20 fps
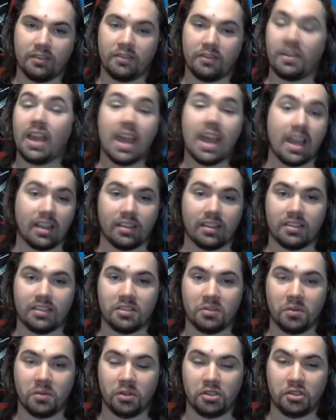fact
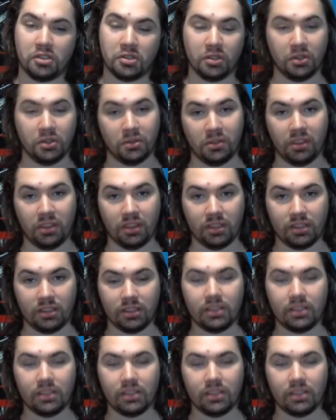or truth,